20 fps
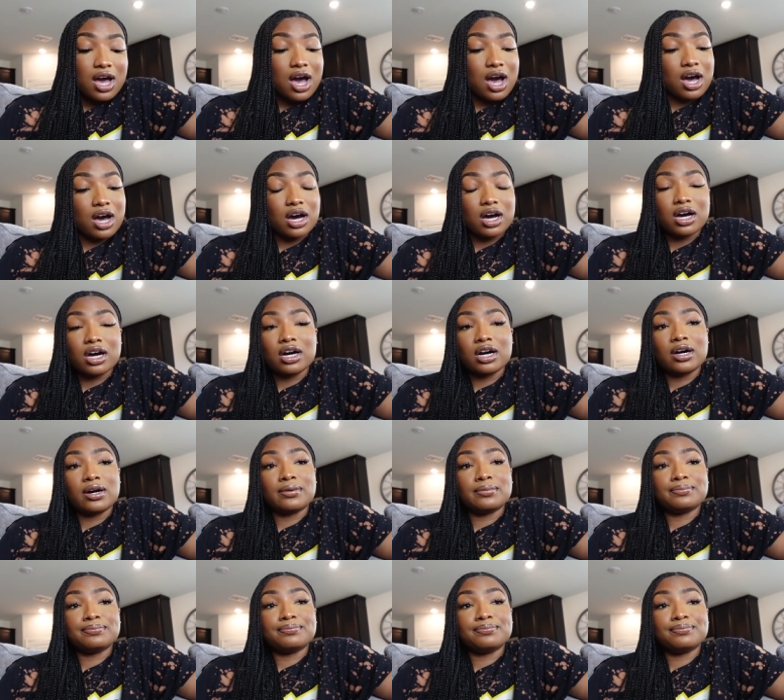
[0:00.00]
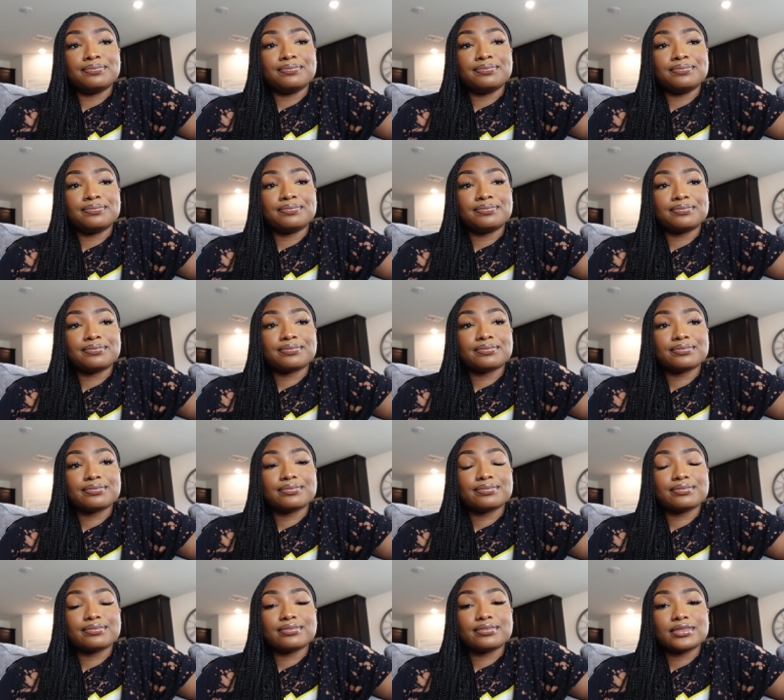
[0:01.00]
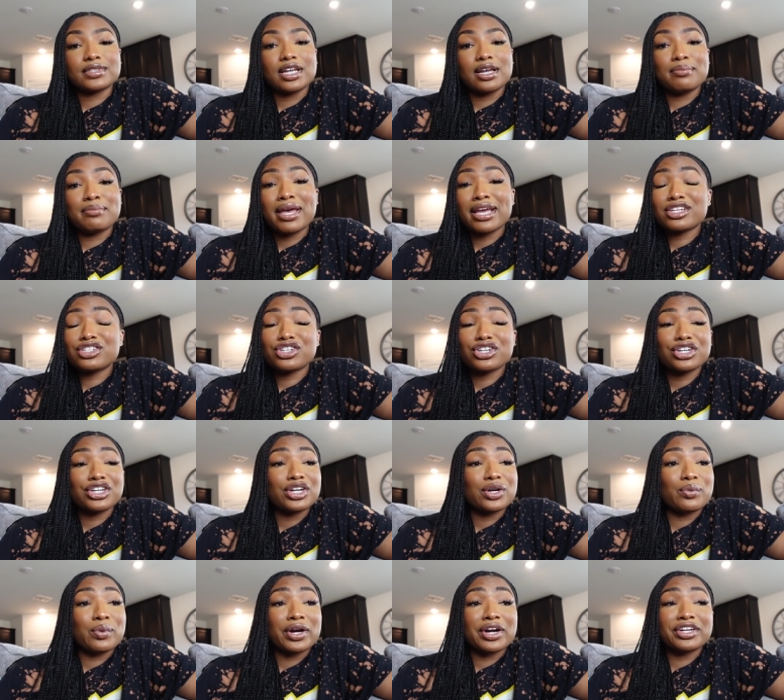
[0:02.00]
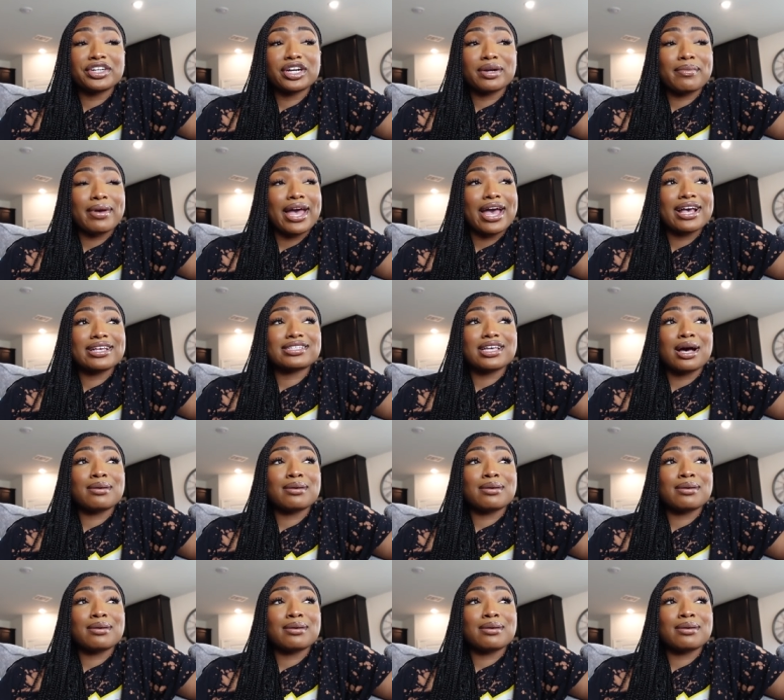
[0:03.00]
Um, make sure you're wearing your mask.